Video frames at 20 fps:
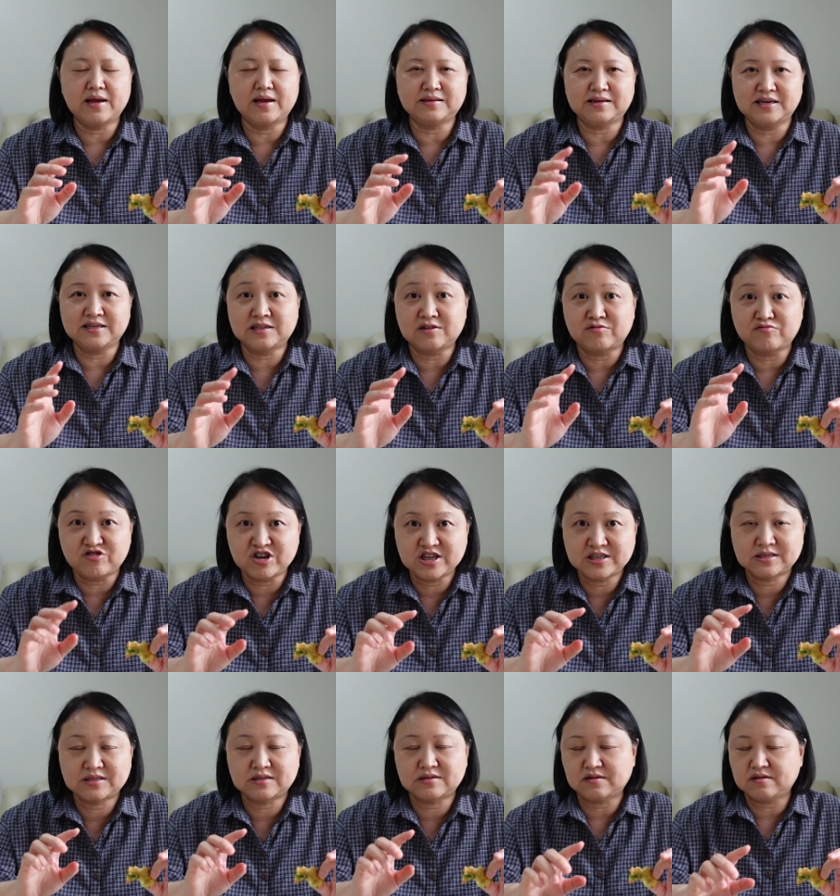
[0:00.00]
there's a
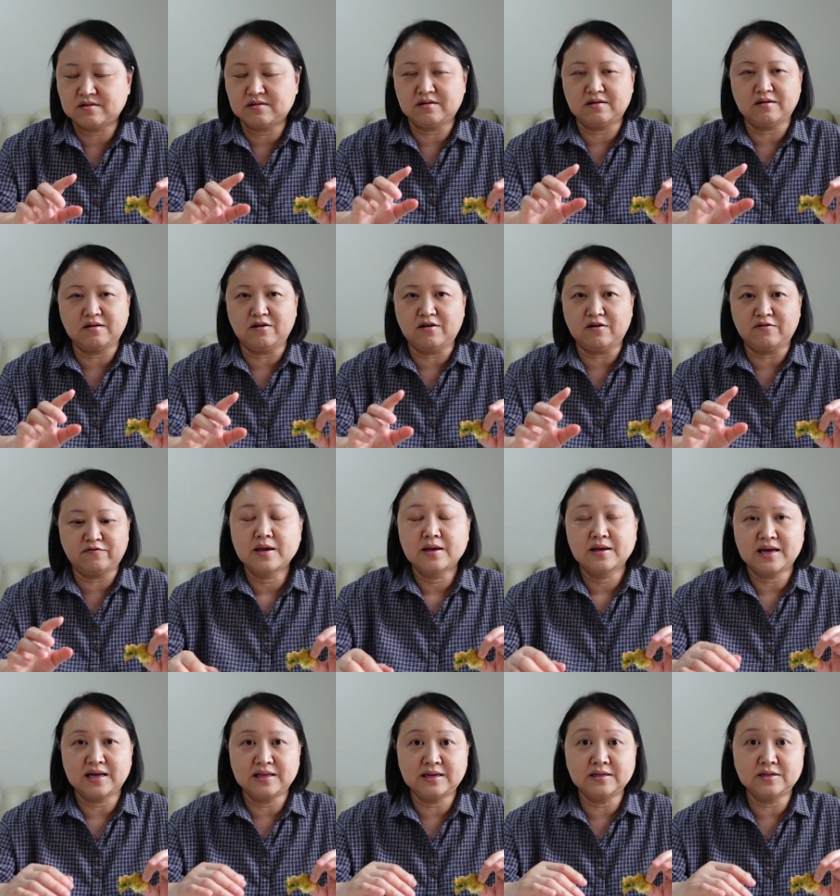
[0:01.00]
risk of
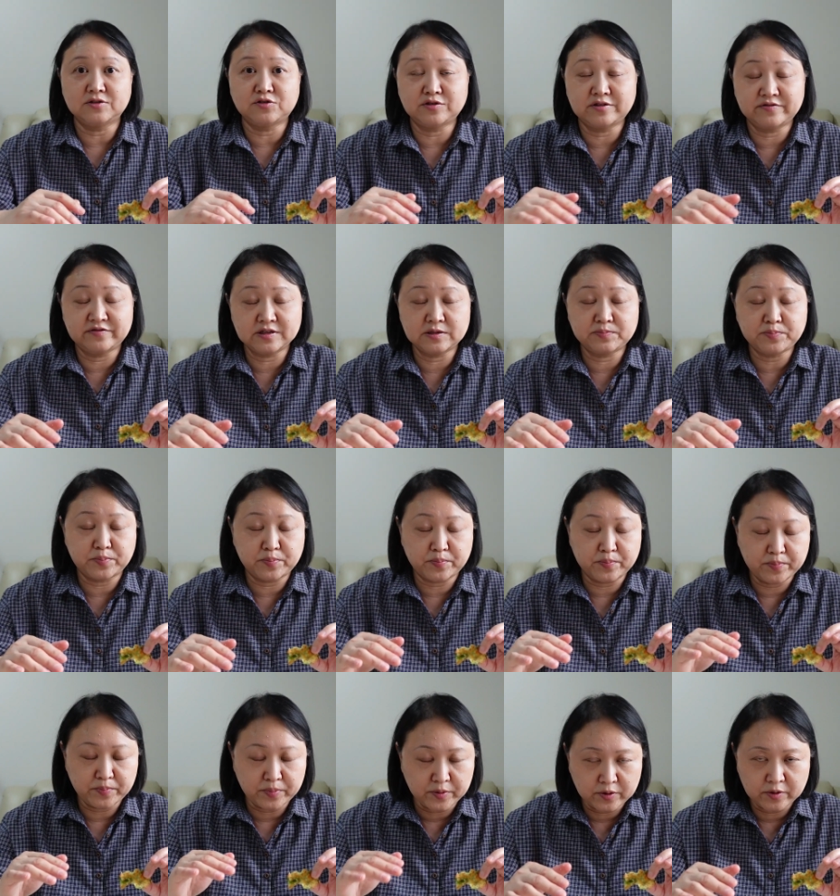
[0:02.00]
getting the surface
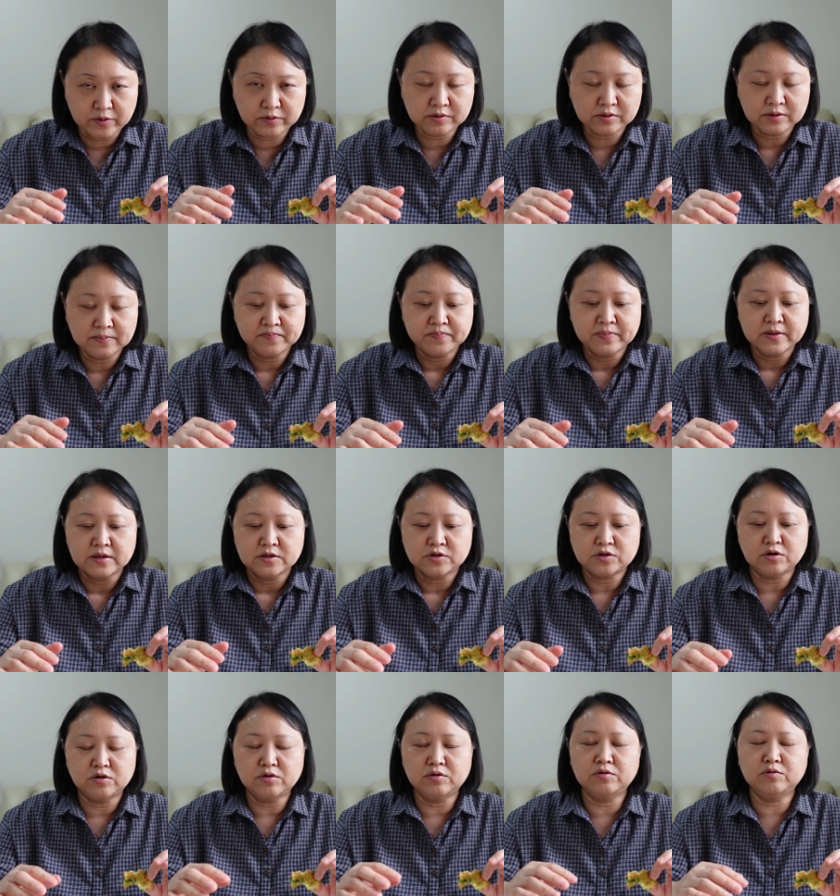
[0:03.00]
burn.
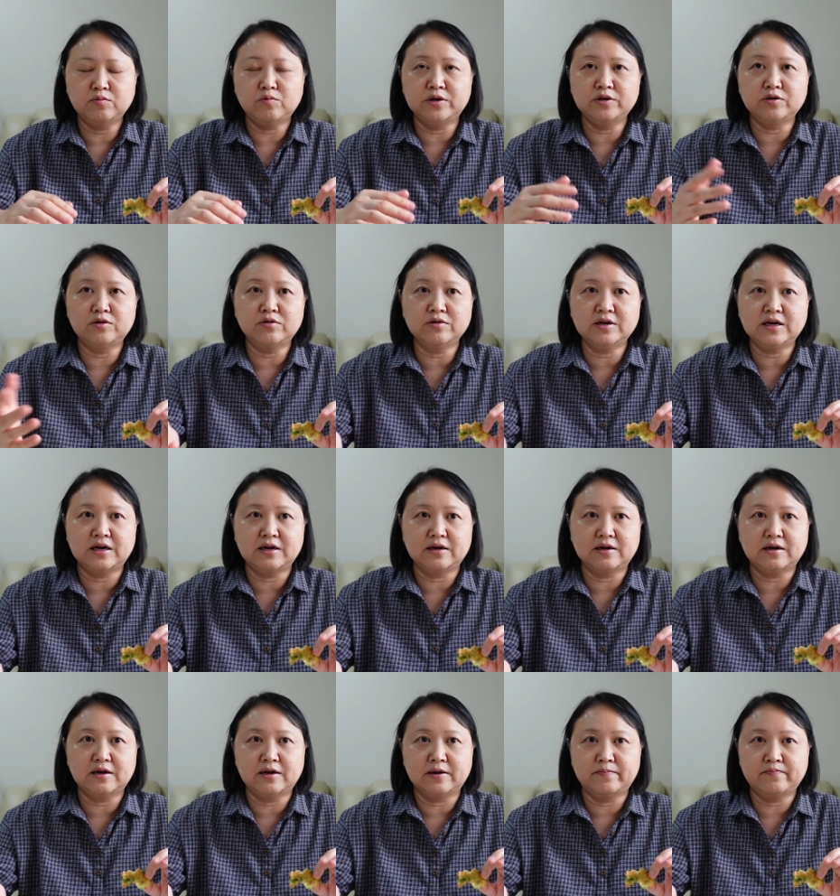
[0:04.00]
So when you look at
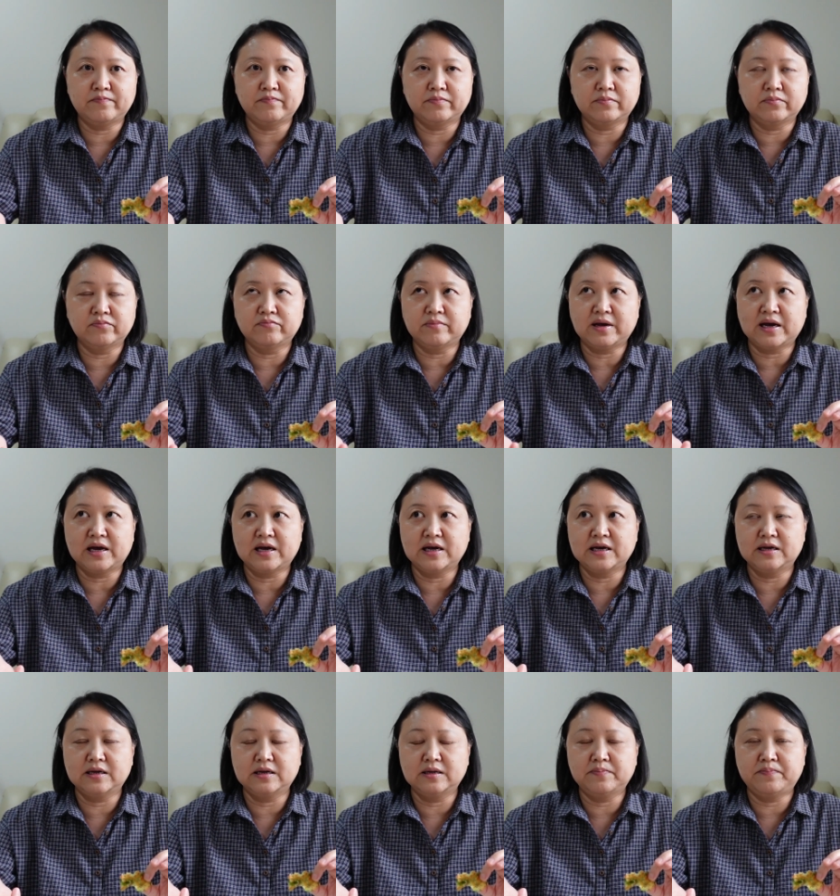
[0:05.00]

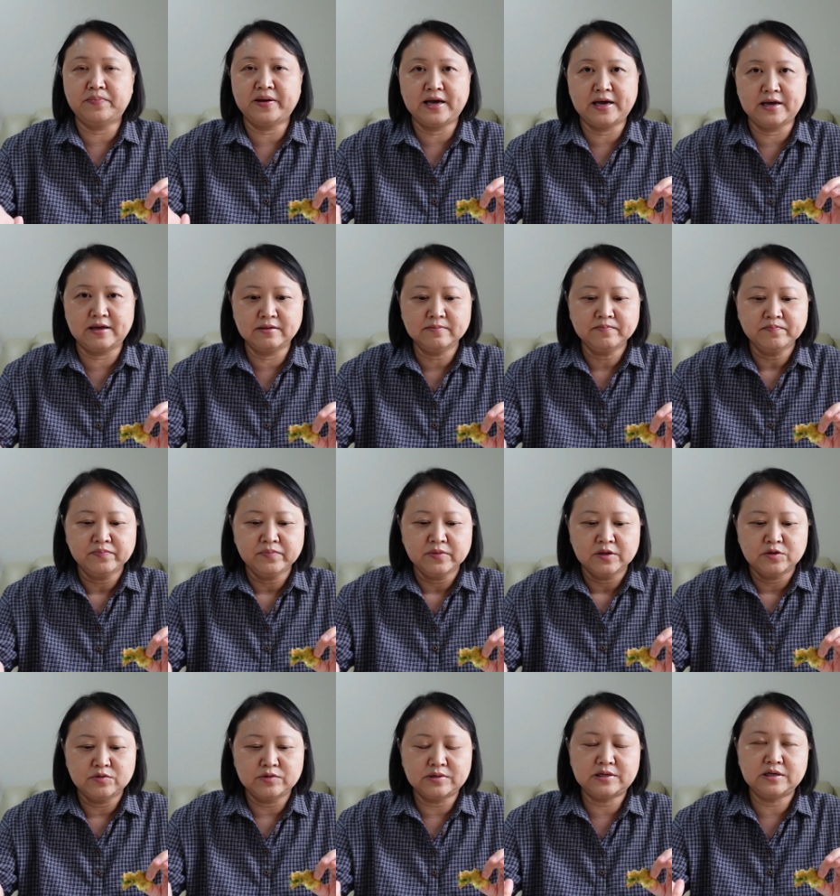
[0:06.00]
my pan,
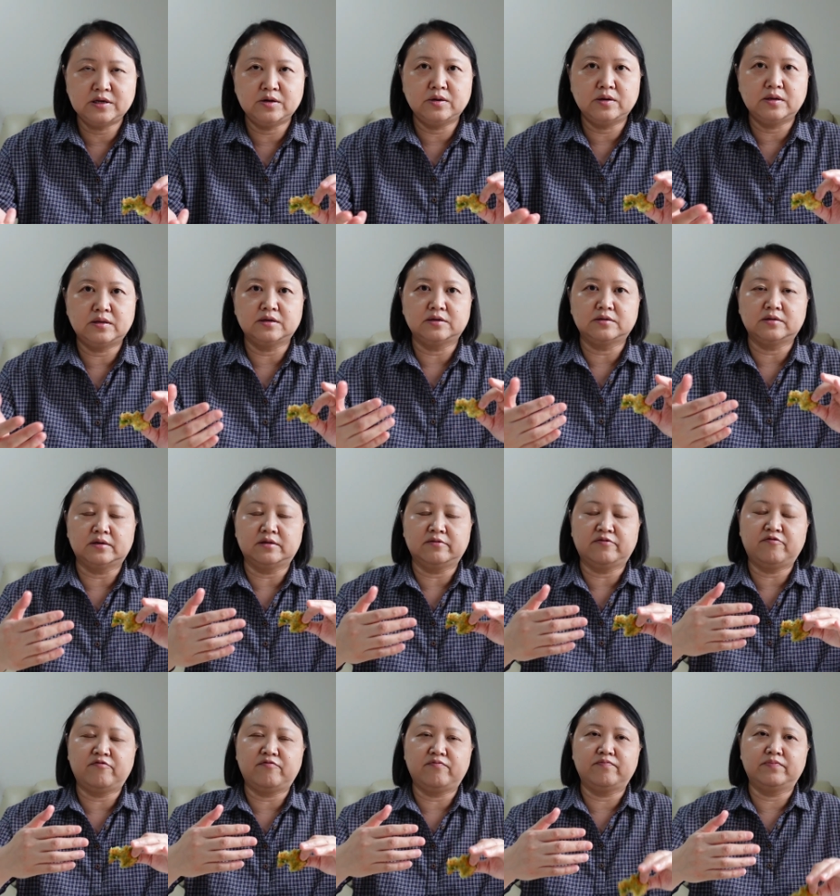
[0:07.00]
you see that
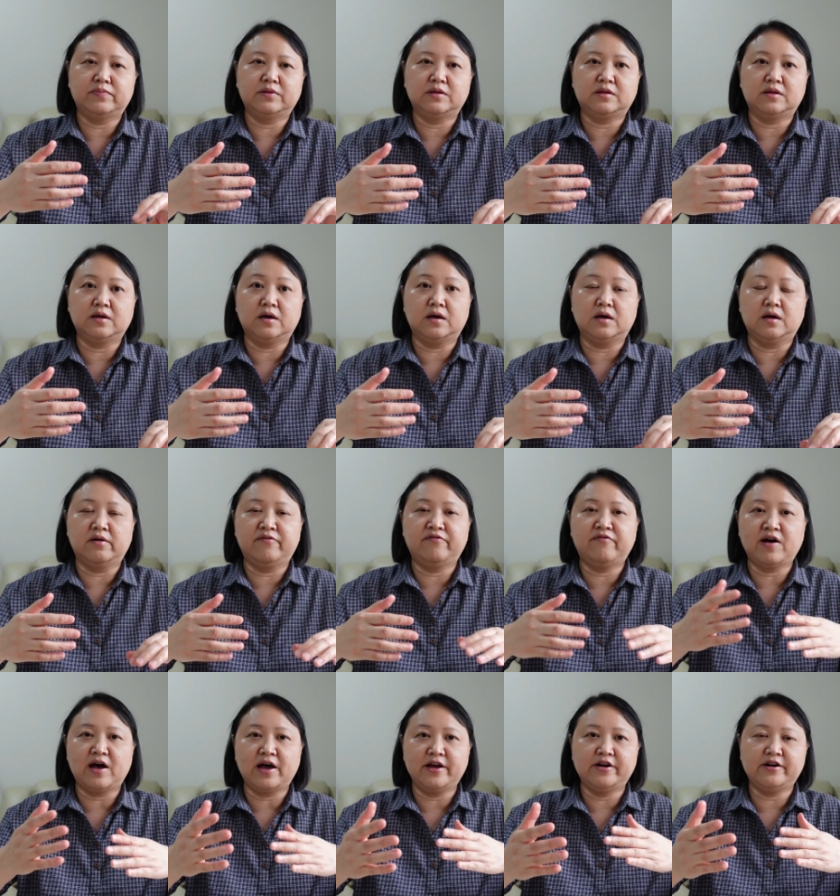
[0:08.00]
the
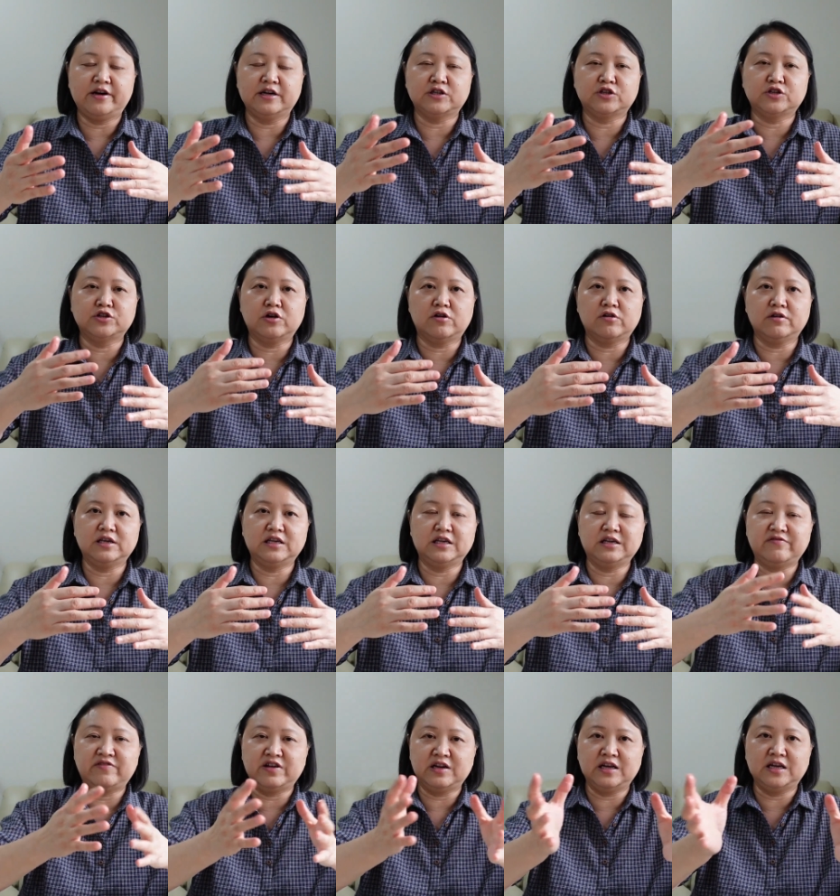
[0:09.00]
fire is not
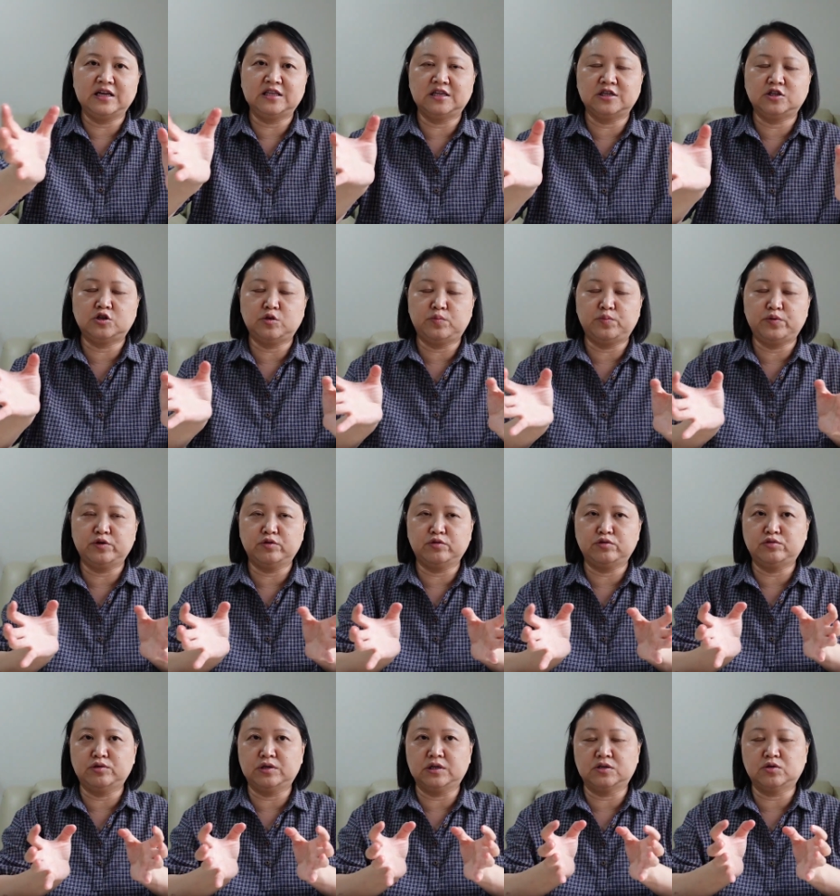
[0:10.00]
evenly distributed
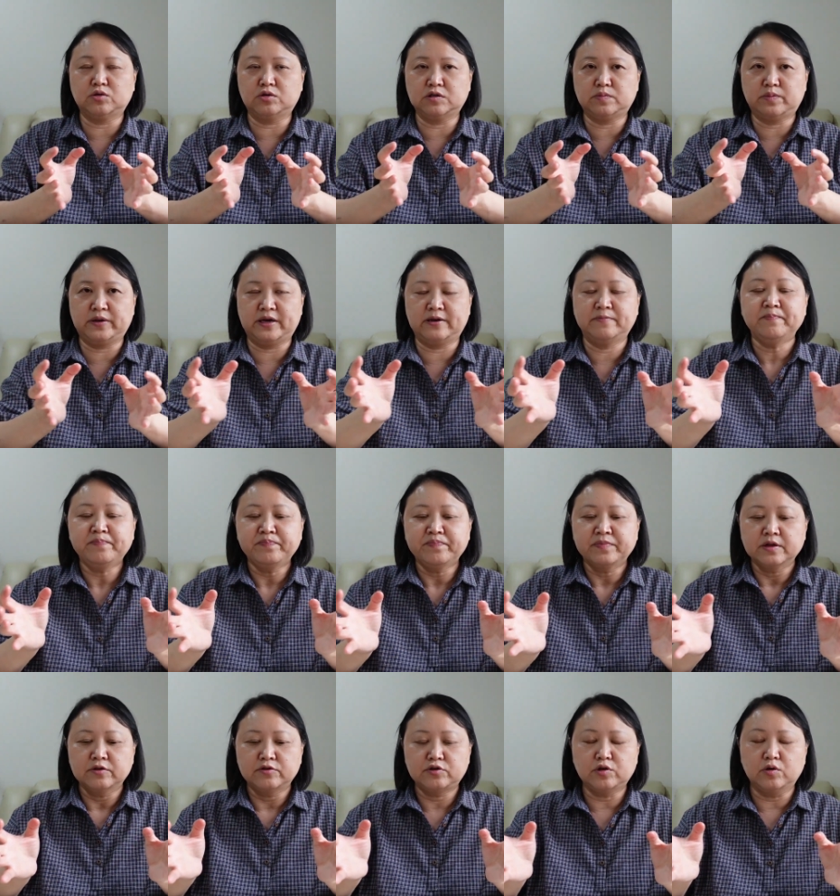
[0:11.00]
to the saucepan.
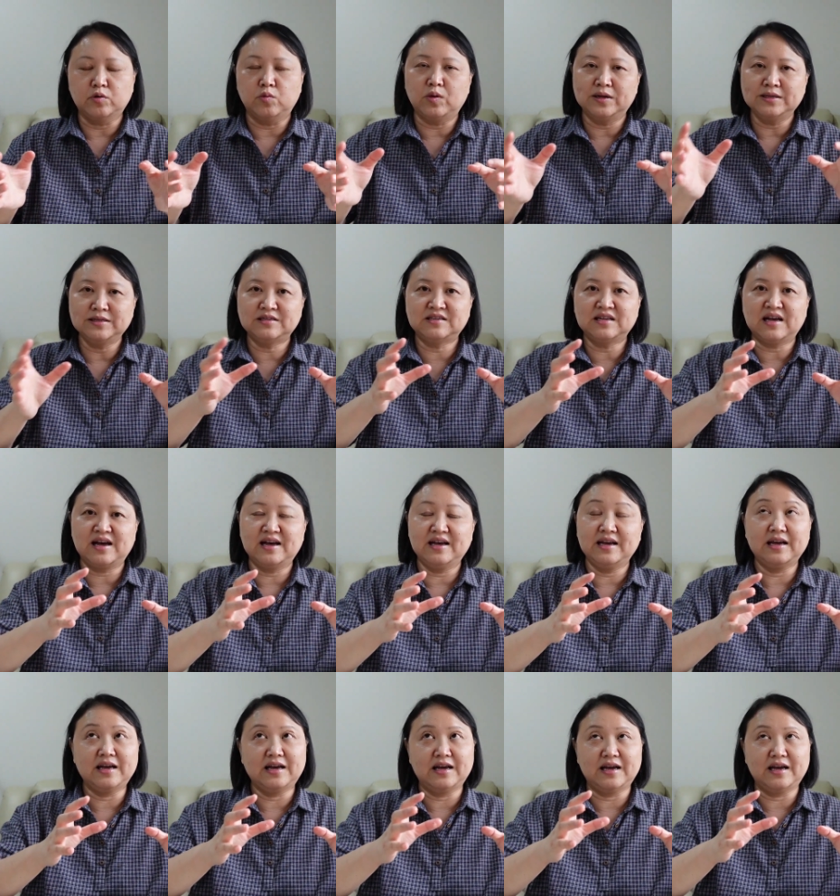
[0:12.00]
So one side